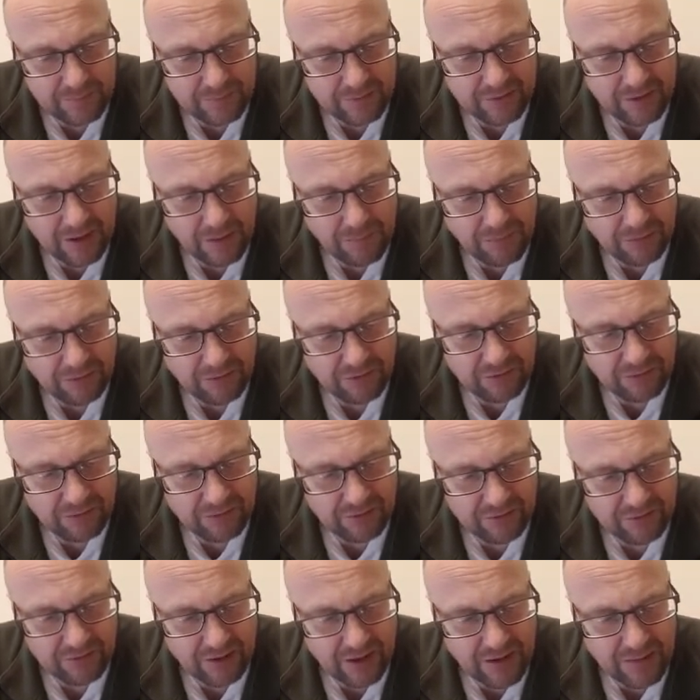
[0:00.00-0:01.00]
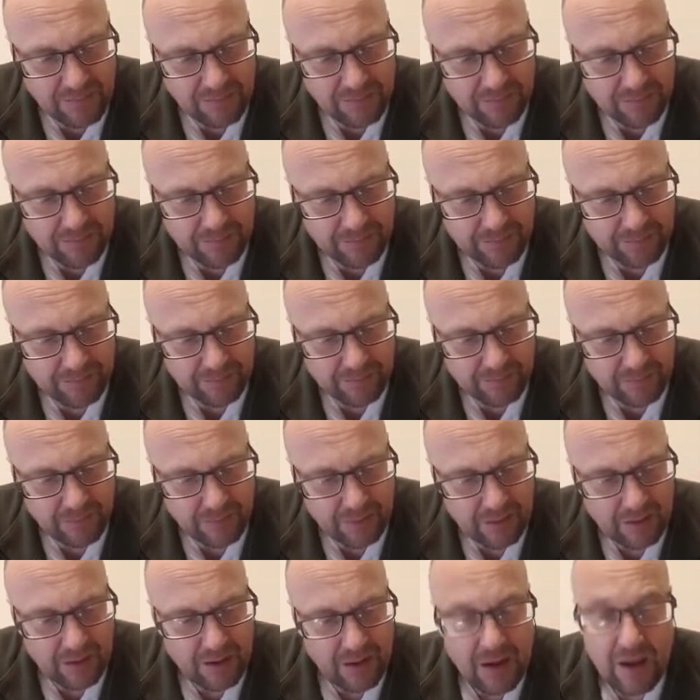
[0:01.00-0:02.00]
Temperature's the same.
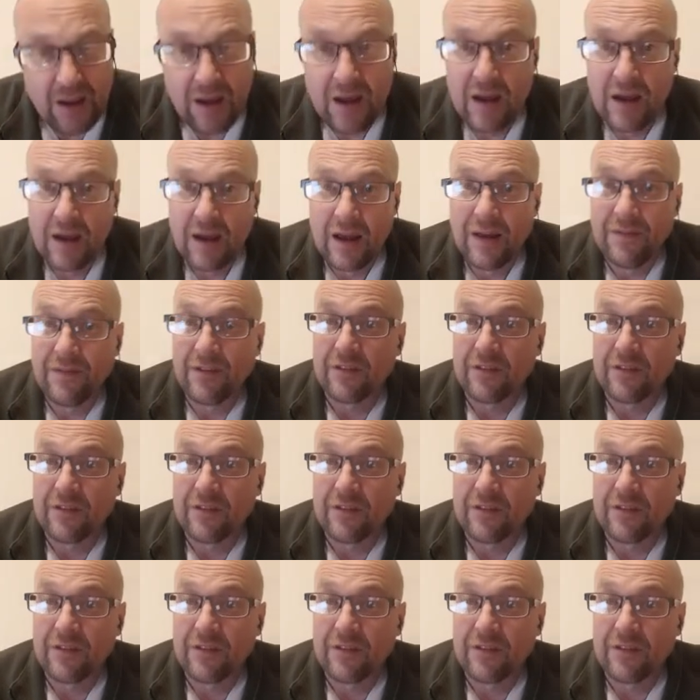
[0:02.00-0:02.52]
If